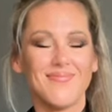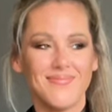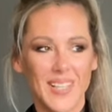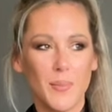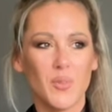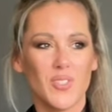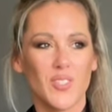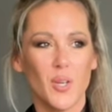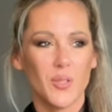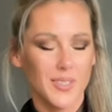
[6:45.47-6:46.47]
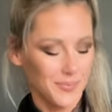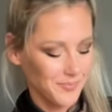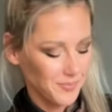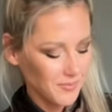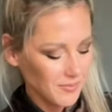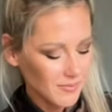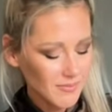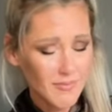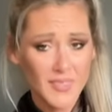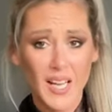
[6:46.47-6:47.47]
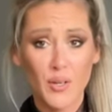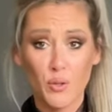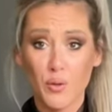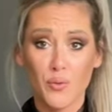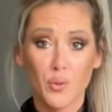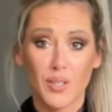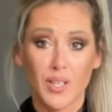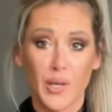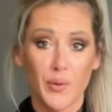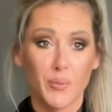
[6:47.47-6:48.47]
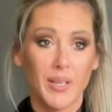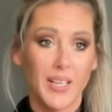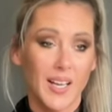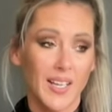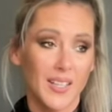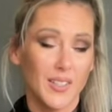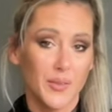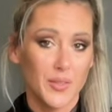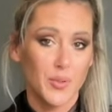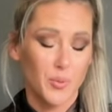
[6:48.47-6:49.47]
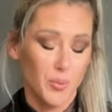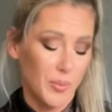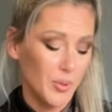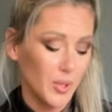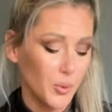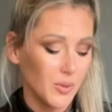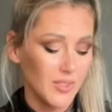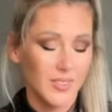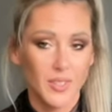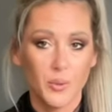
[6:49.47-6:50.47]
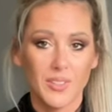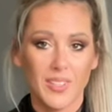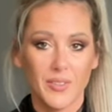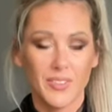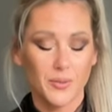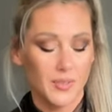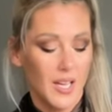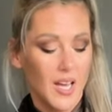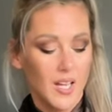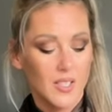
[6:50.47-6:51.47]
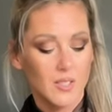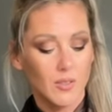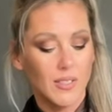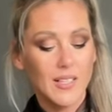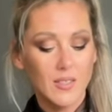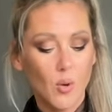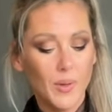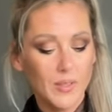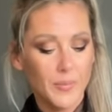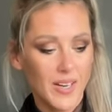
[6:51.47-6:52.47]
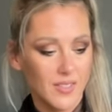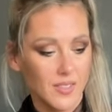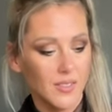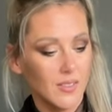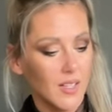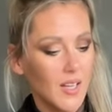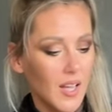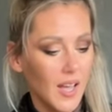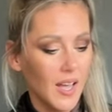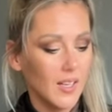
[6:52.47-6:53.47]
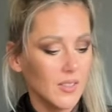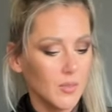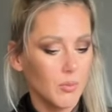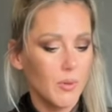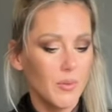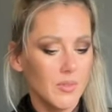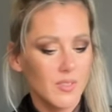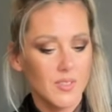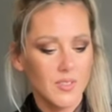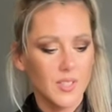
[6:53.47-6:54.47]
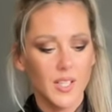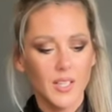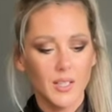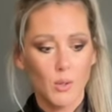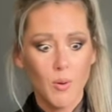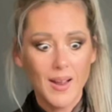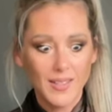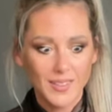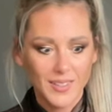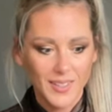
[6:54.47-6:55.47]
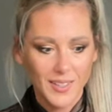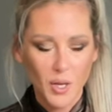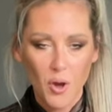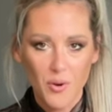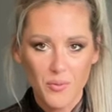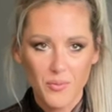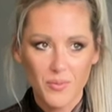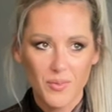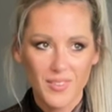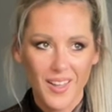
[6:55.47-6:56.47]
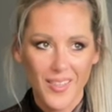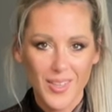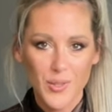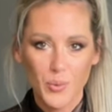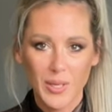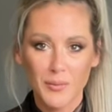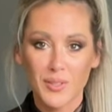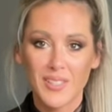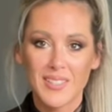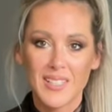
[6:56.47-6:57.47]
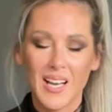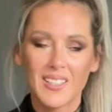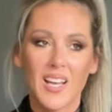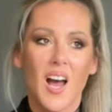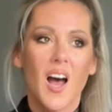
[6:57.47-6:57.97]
Neighbor's dog. I don't know if you can hear it, but I can hear it, so probably you'll hear it too. So let's open the parcel and we will see the quality of this, what I've got inside.